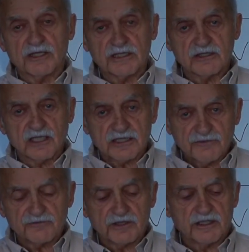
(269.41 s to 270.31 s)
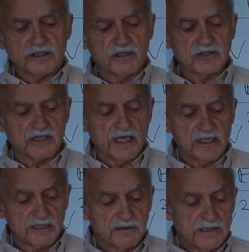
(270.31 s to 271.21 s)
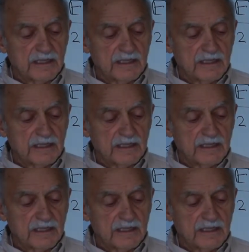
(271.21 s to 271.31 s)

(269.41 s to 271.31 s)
things a little differently in those days.